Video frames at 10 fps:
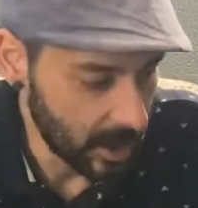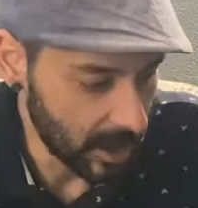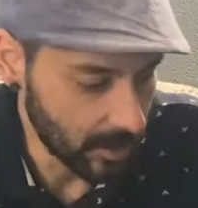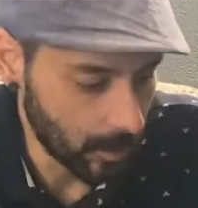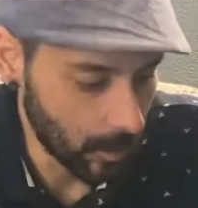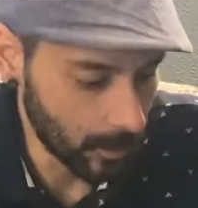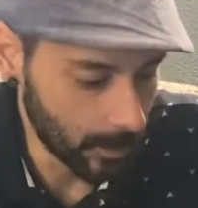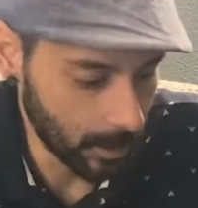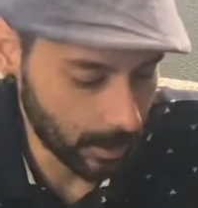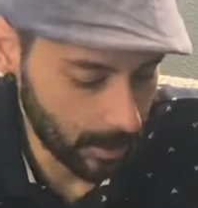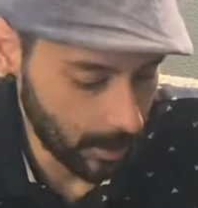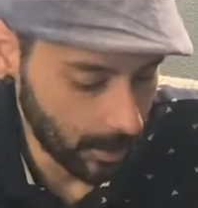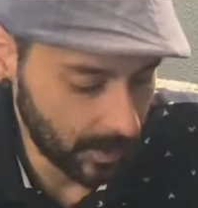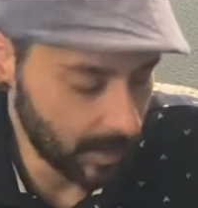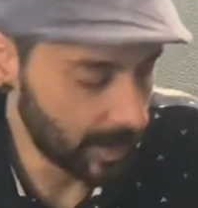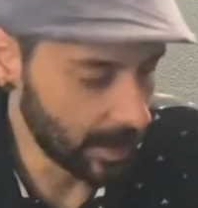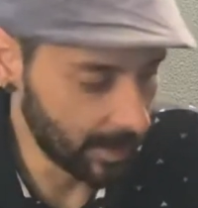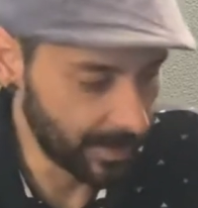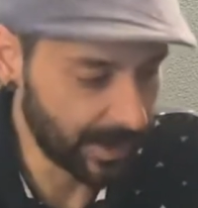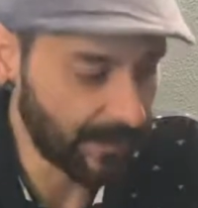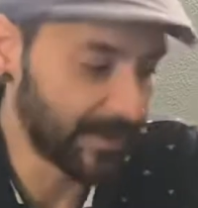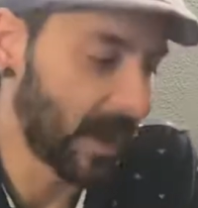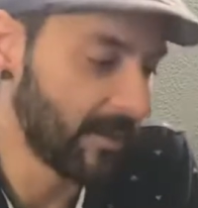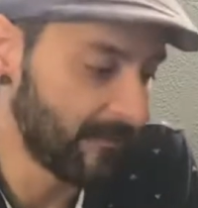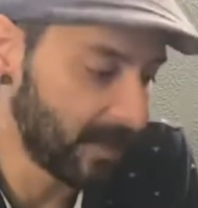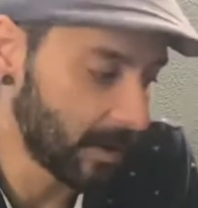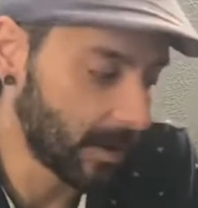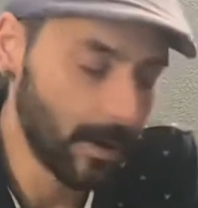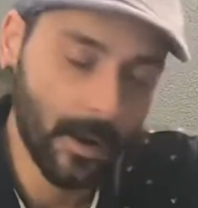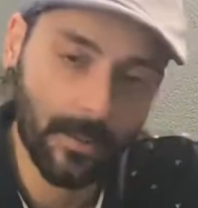in order to get yourselves out of here.